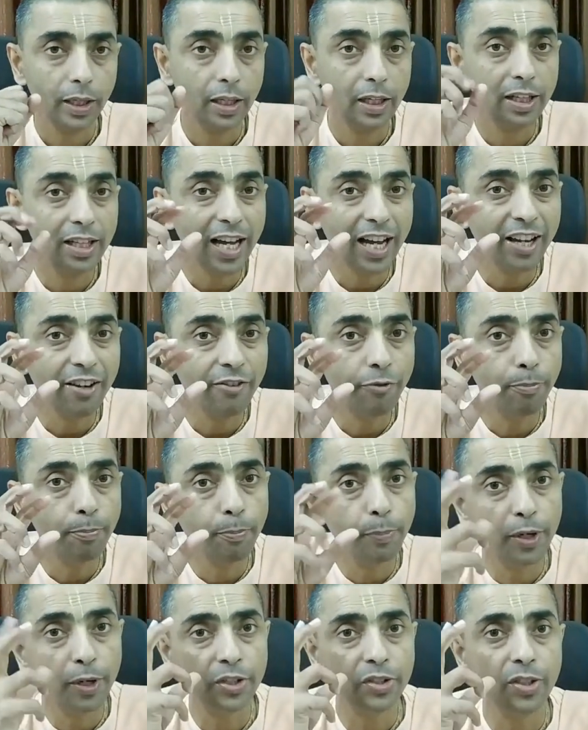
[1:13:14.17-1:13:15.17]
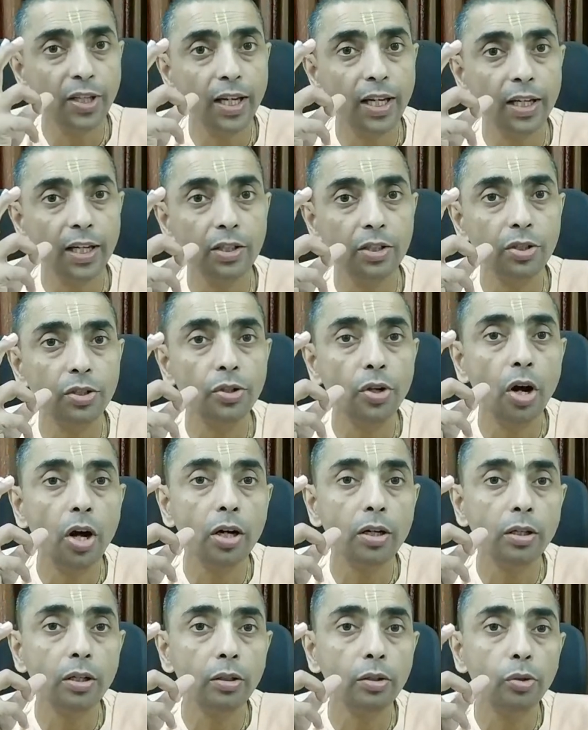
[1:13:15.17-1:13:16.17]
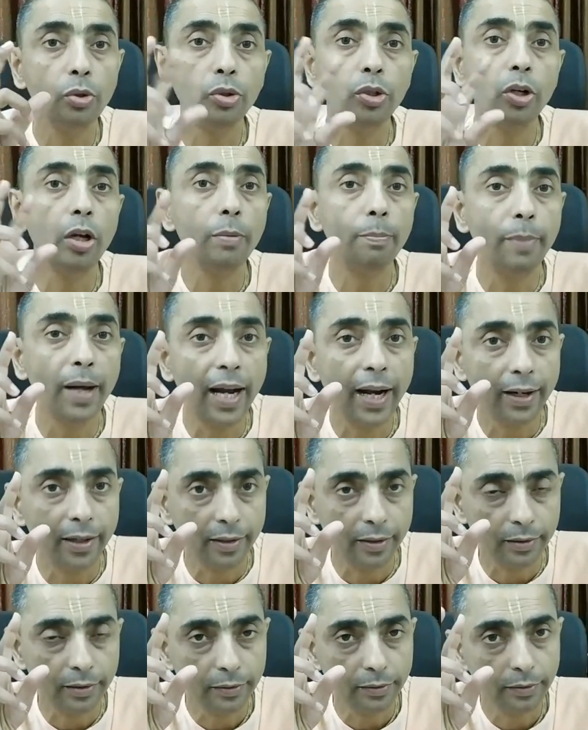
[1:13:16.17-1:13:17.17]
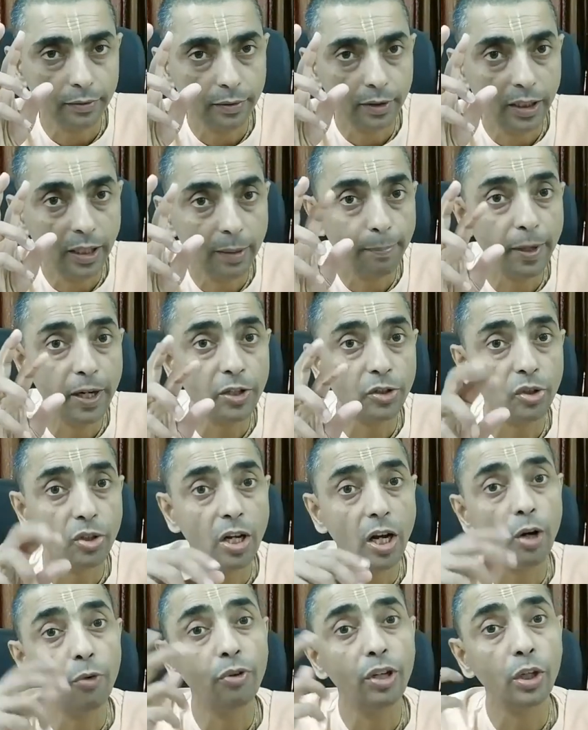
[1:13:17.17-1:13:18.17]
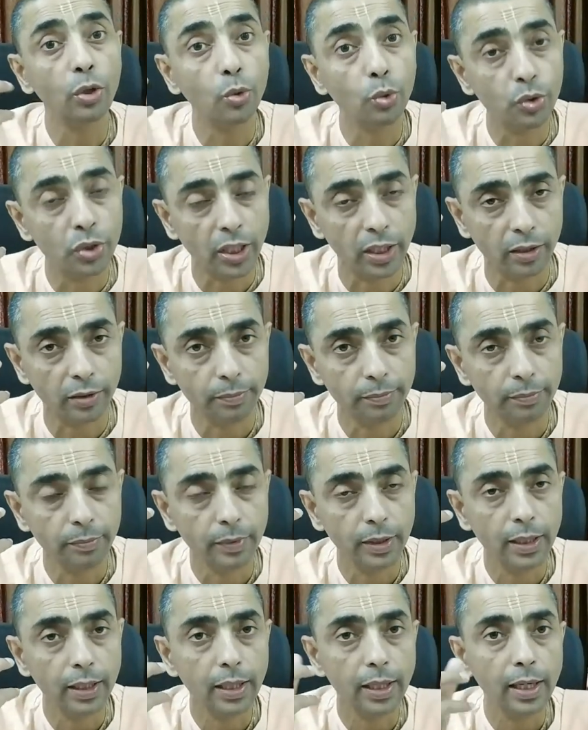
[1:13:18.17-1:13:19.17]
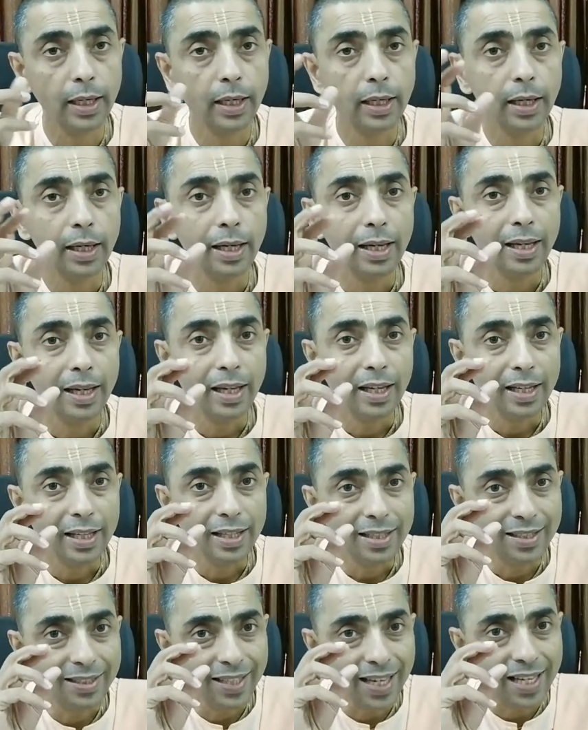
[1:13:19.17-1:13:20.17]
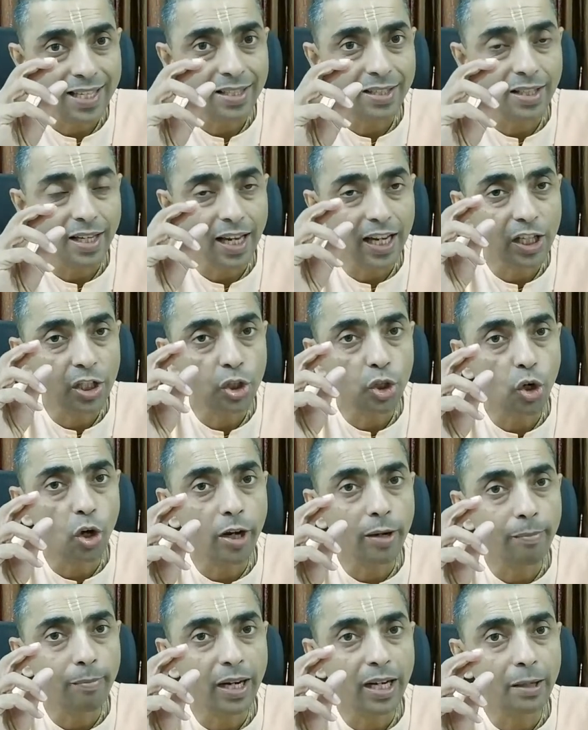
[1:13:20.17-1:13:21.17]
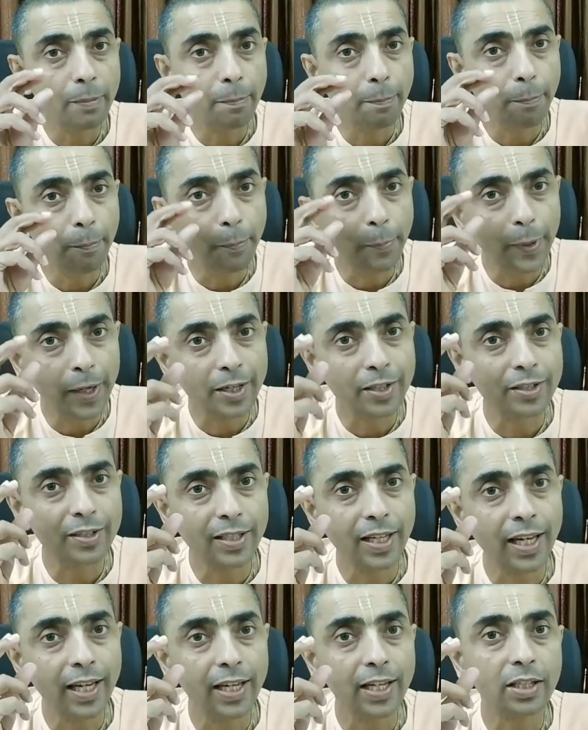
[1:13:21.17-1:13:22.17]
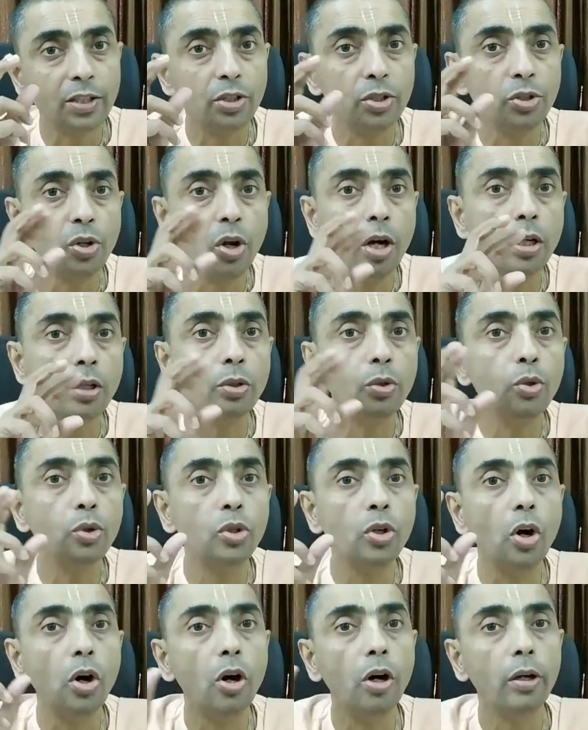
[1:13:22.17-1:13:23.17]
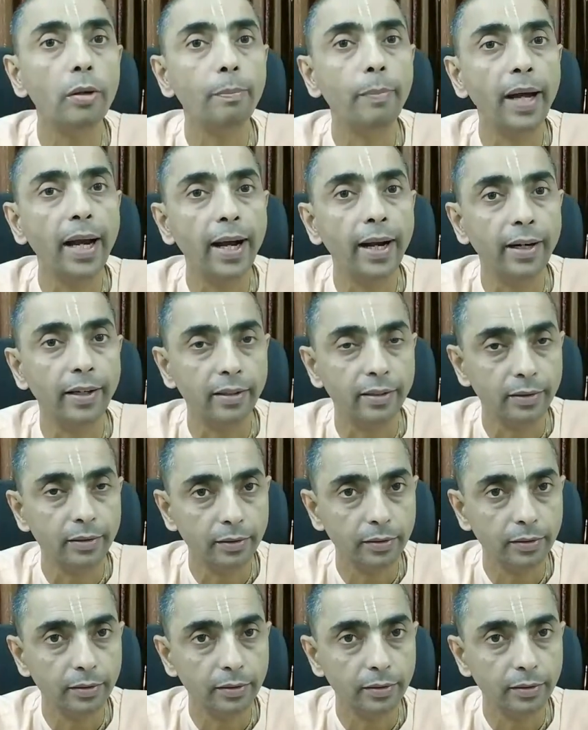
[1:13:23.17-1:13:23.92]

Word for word: Knife per se is not good or bad. Depends on how we use it. Sense enjoyment per se is not good or bad.